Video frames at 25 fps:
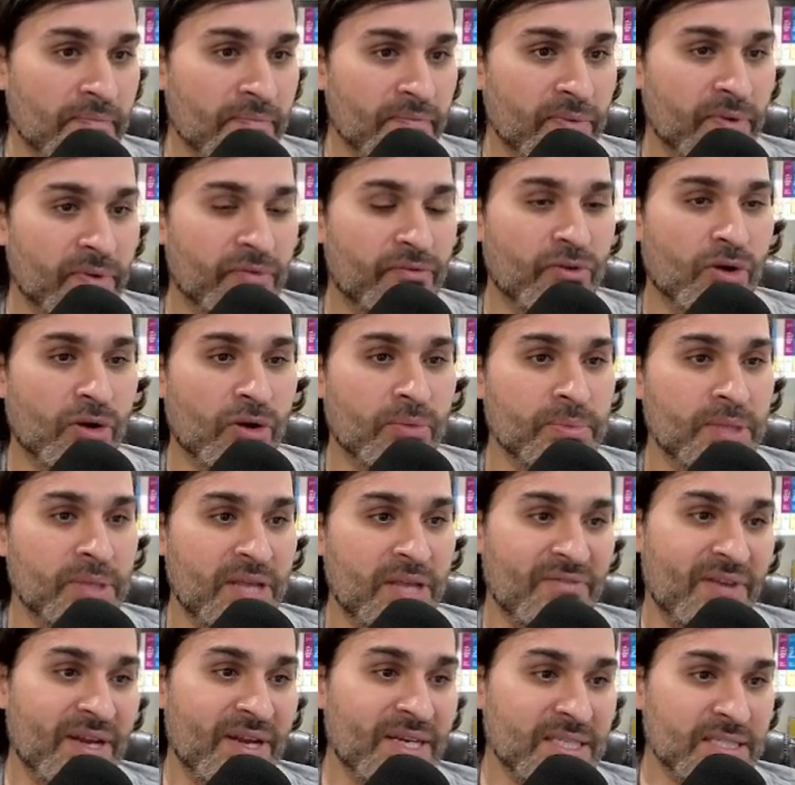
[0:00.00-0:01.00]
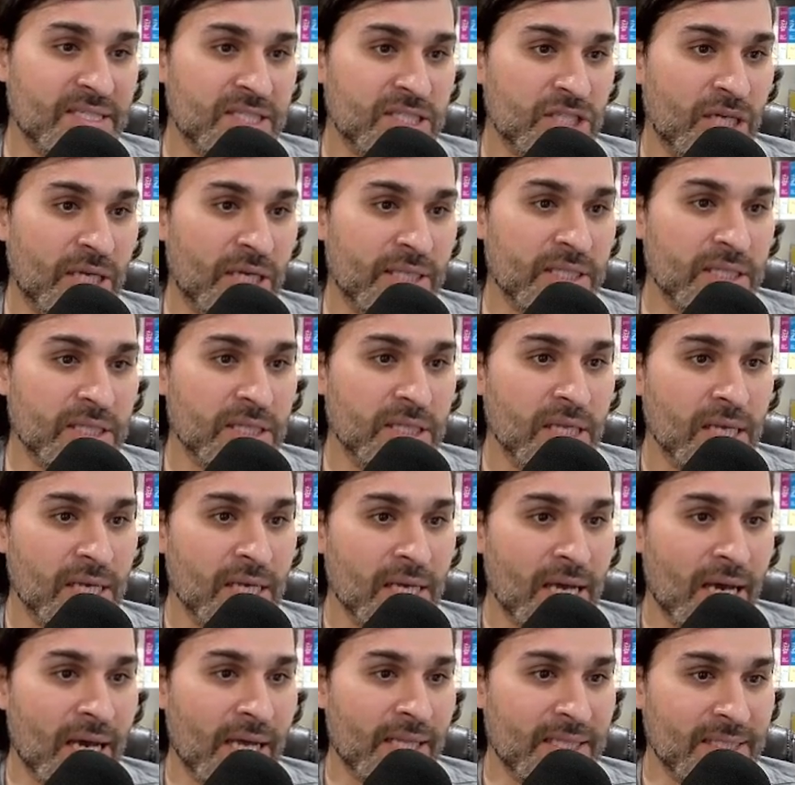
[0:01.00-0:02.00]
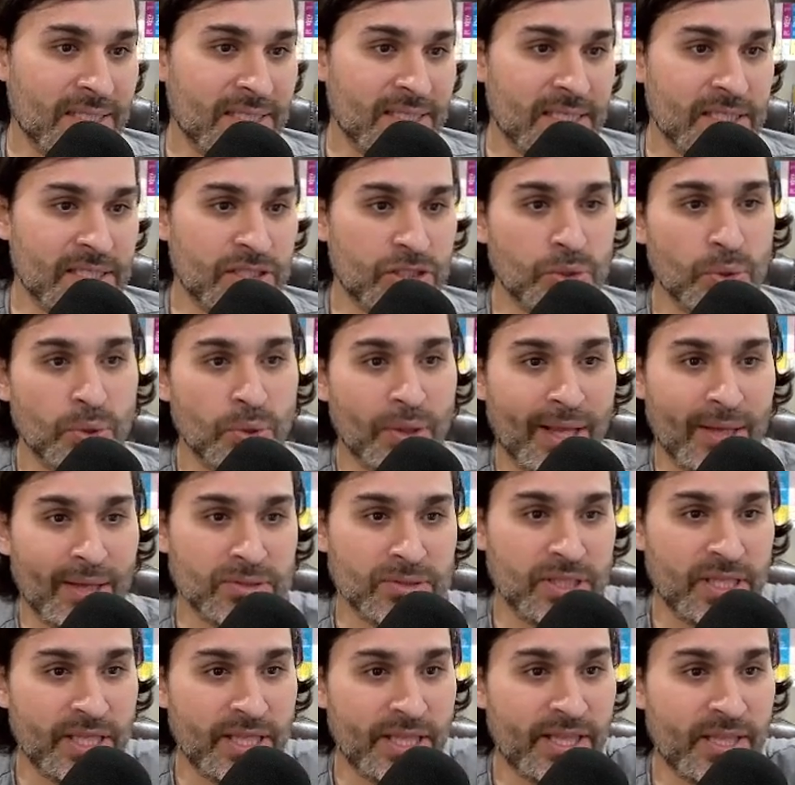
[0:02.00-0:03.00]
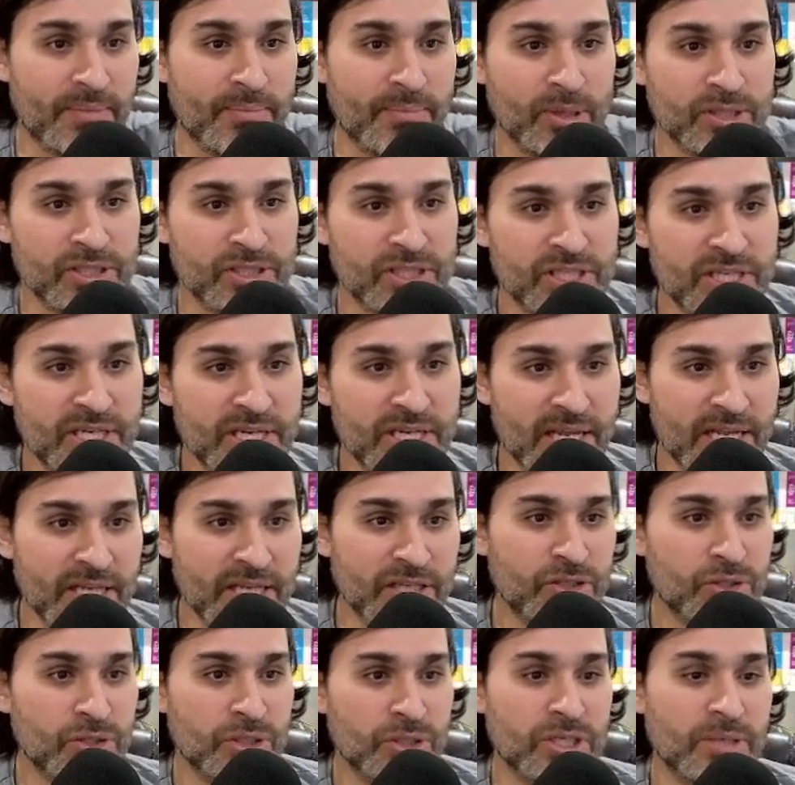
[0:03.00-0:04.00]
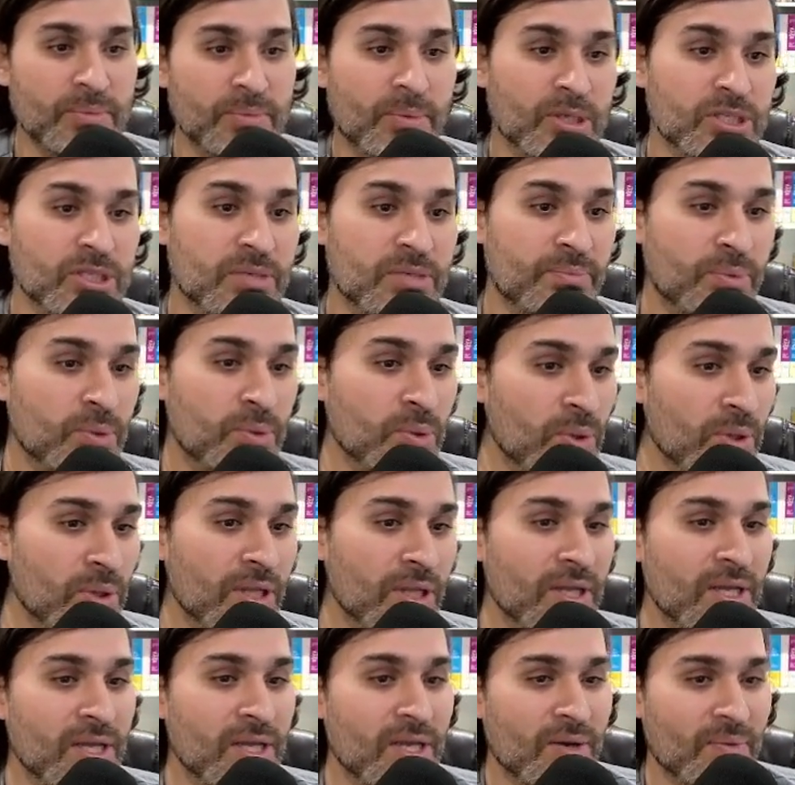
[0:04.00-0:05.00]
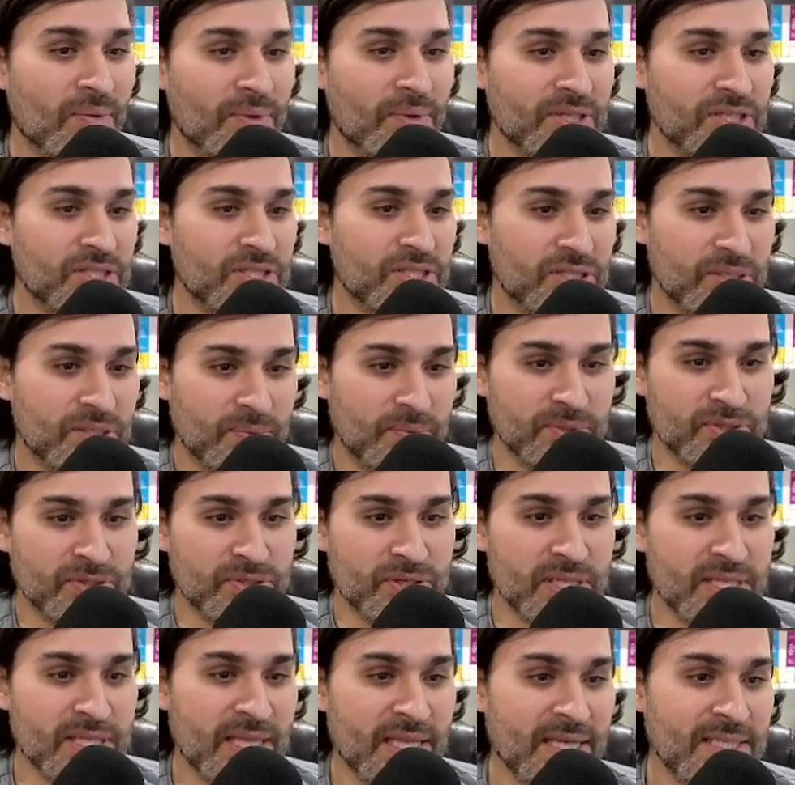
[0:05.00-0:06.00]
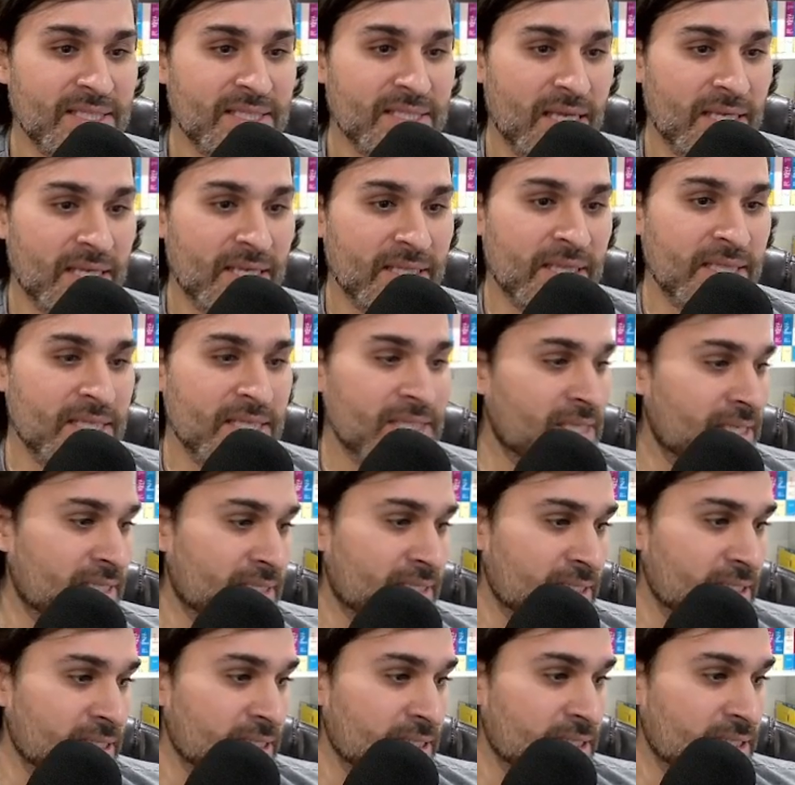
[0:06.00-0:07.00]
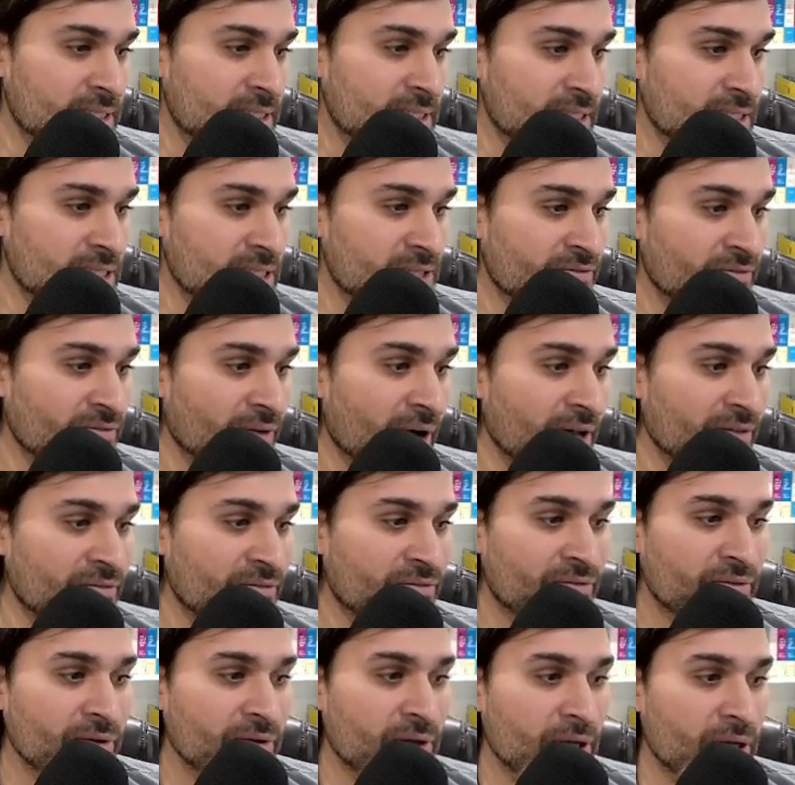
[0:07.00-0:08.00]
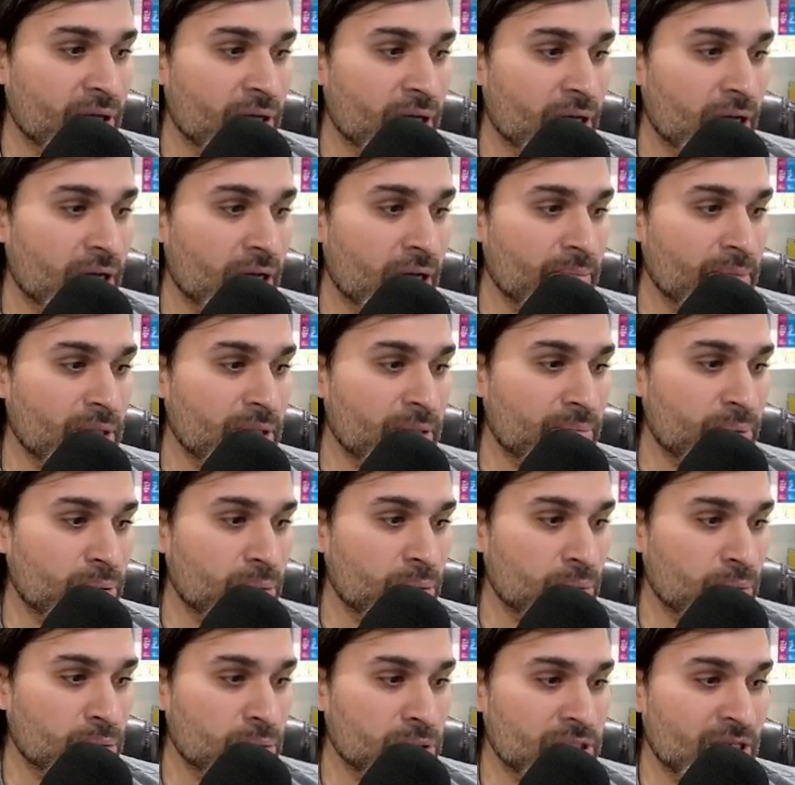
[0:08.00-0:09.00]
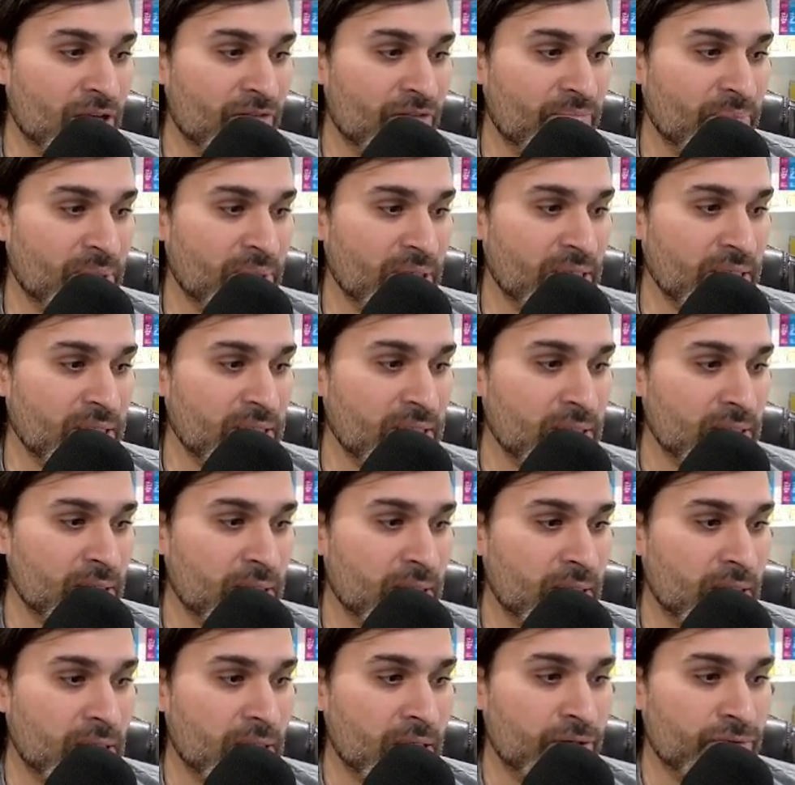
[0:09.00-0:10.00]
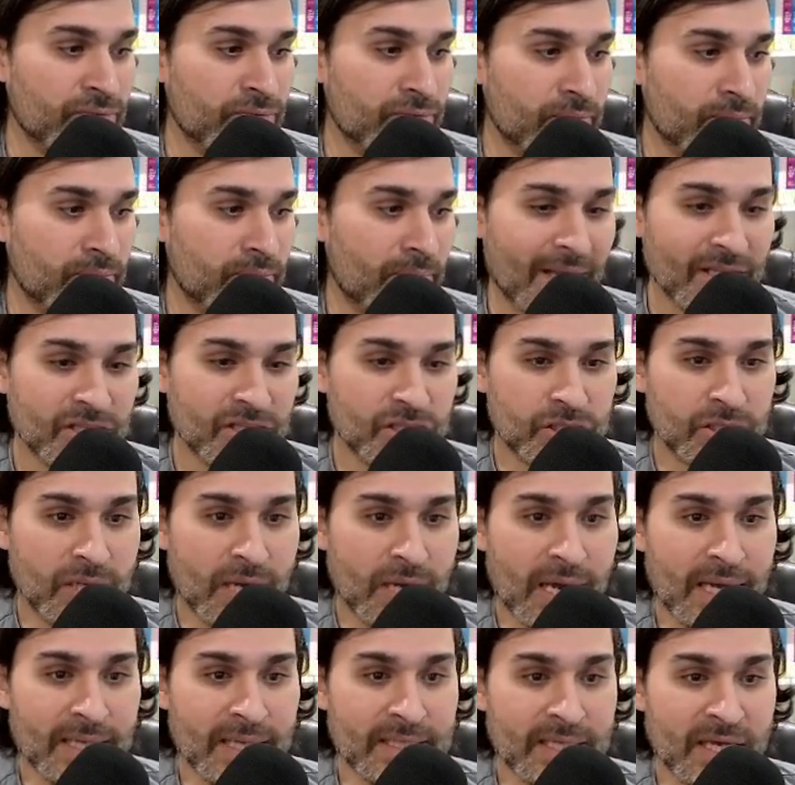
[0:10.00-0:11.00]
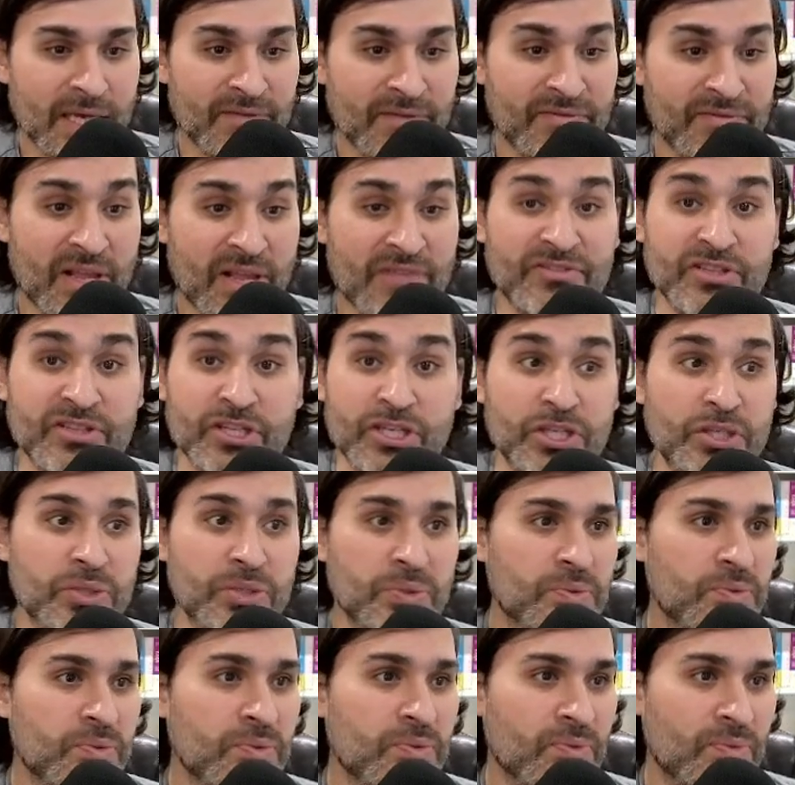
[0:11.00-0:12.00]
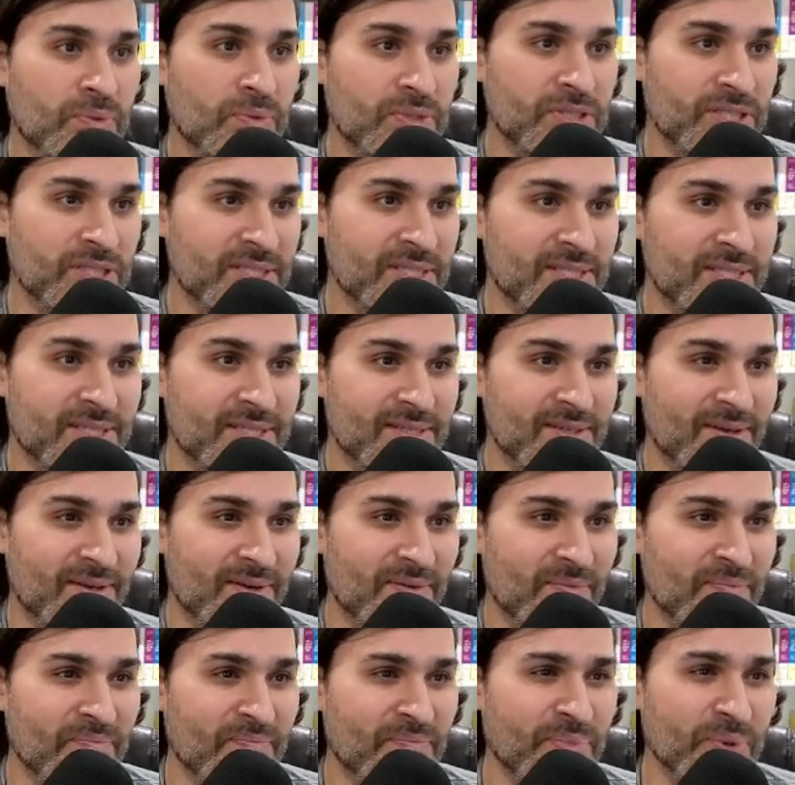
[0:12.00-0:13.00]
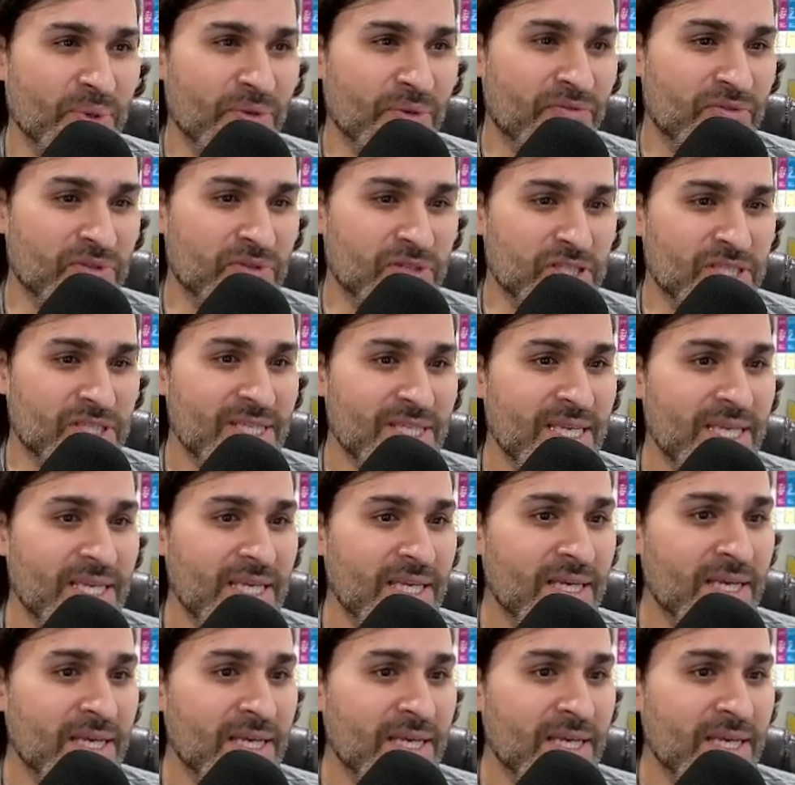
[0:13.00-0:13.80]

from the events channel, and it says 2000 ETH deposited into the deposit pool, which was really nice. And then it says 65 mini pools have been matched and have left the queue, which is beautiful to see.